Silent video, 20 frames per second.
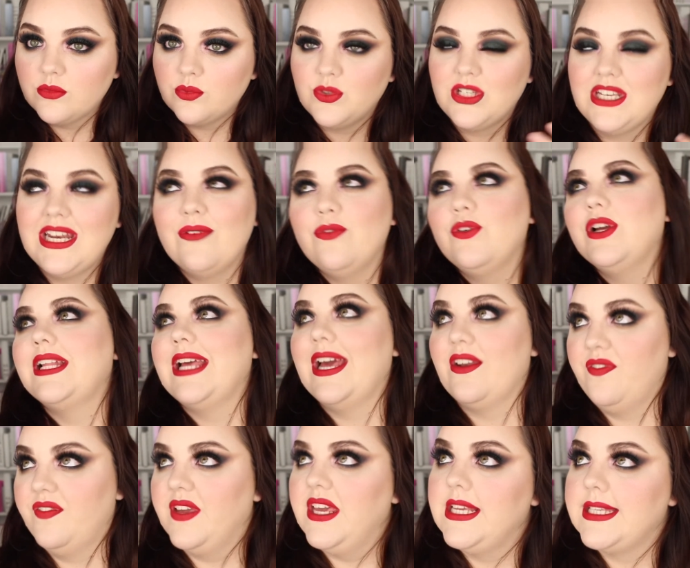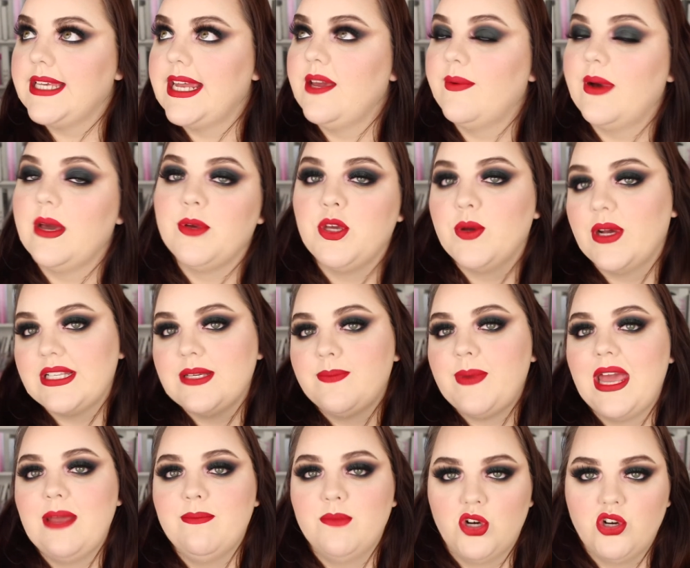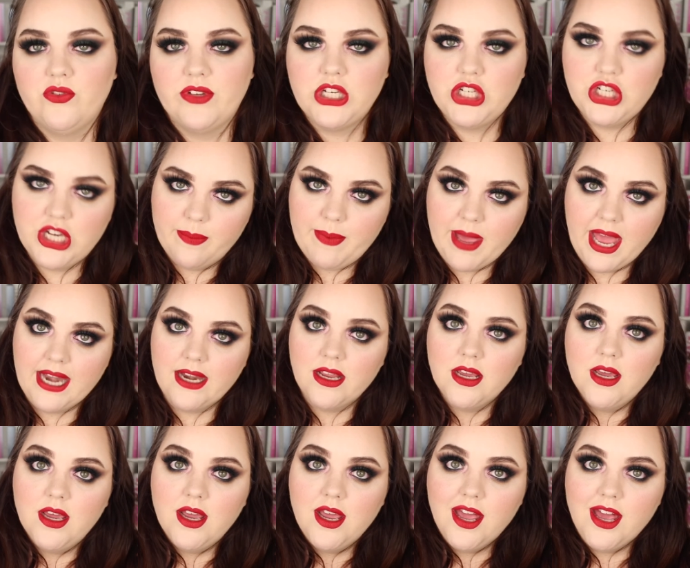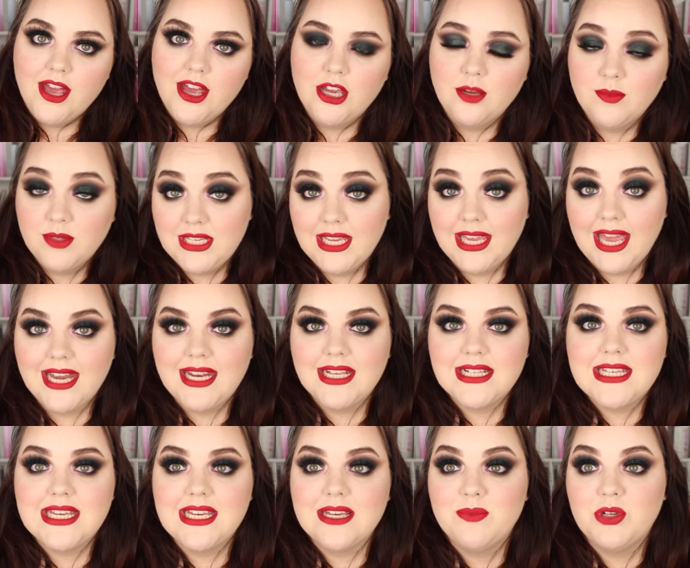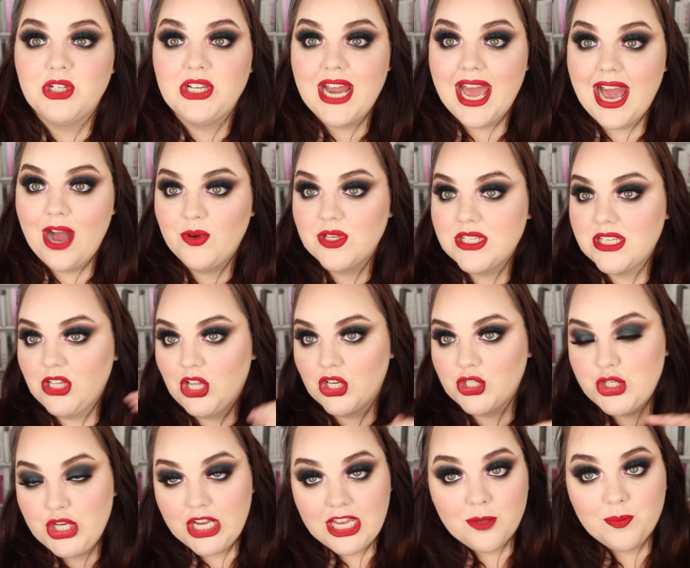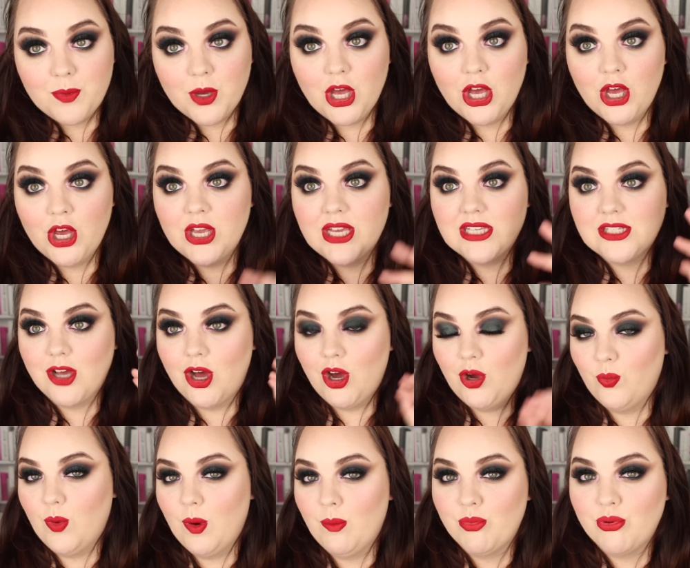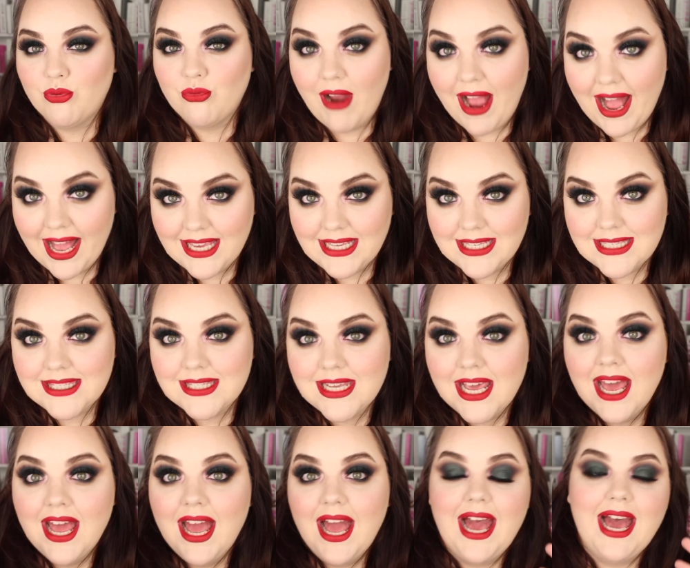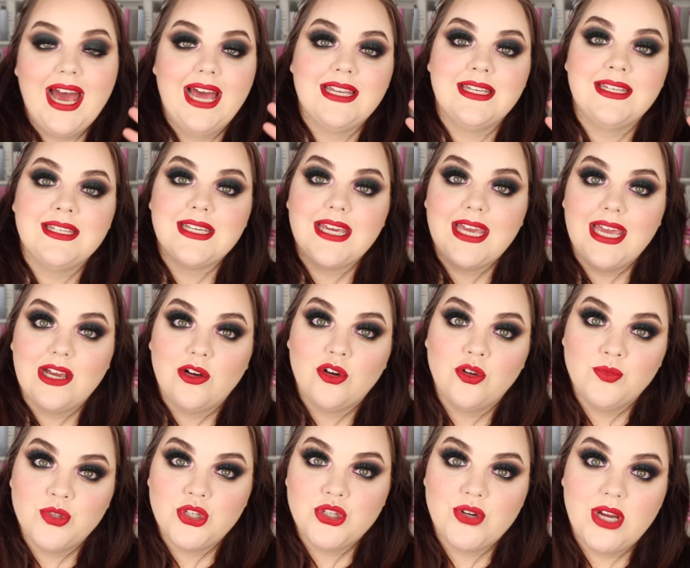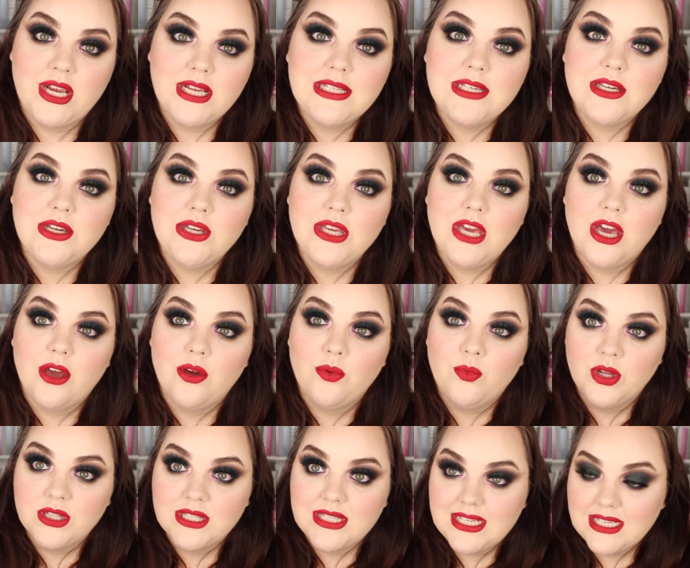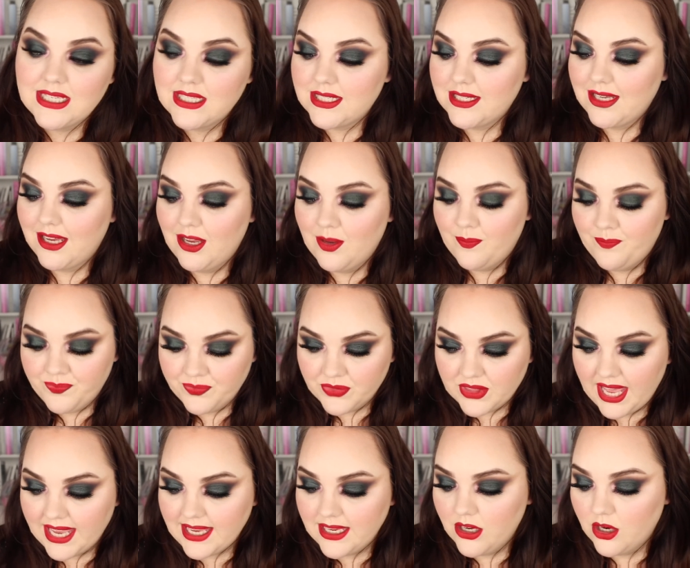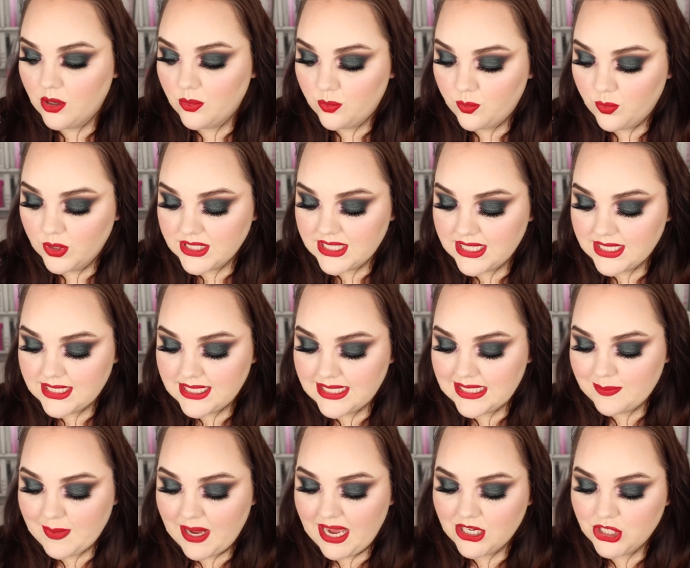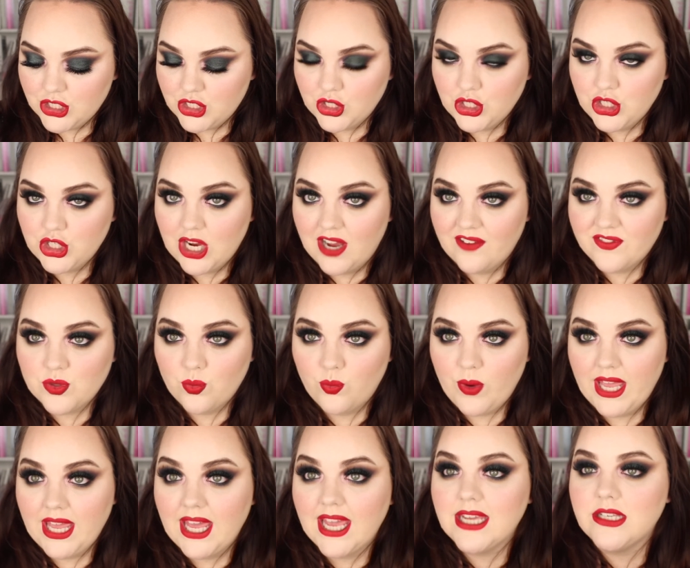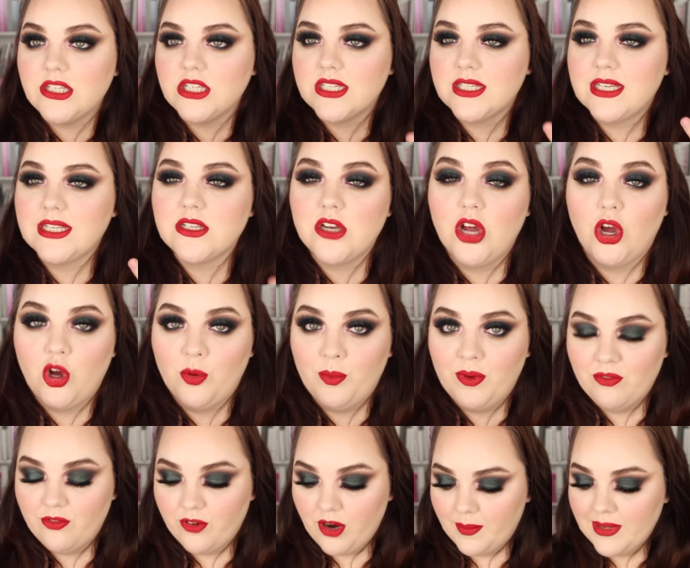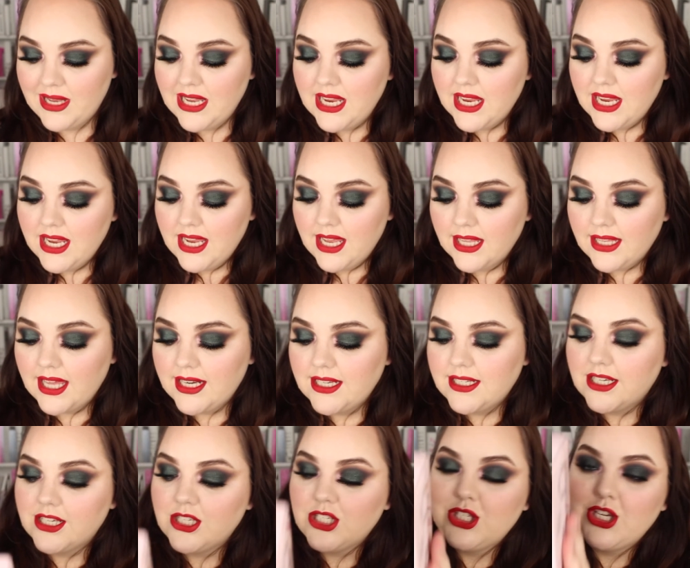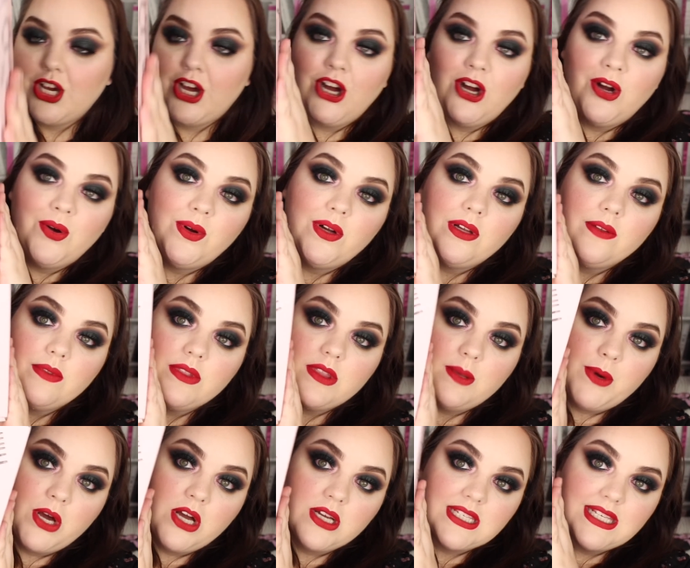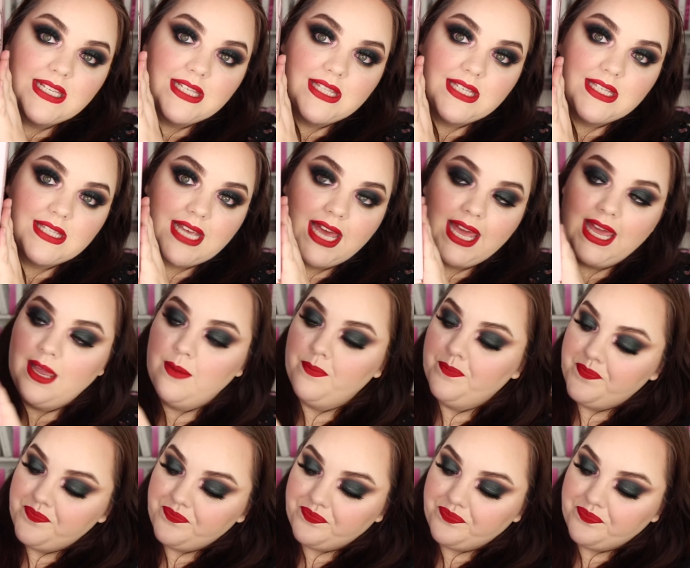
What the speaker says: never really had fees anyway, but you had to pay more in shipping to get it to you, but now it's a lot cheaper, it's all one price and it comes straight to you once it's once it's dispatched, so you don't have to wait ages and it's not coming from Canada. So the box is the same